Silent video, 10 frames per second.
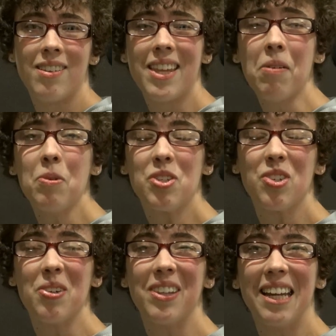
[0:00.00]
That was
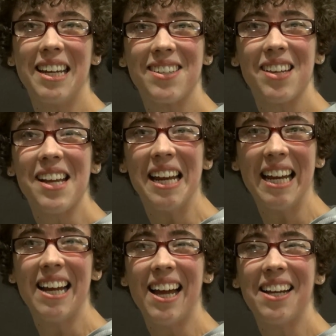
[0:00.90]
certainly
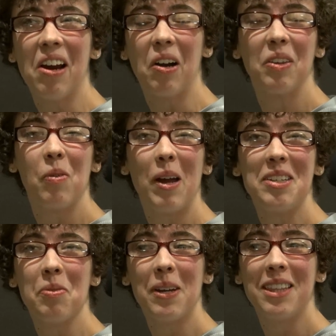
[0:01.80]
exciting. I can hardly
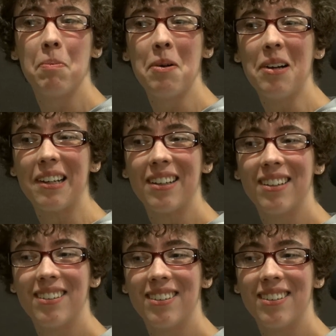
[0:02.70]
wait to read the book.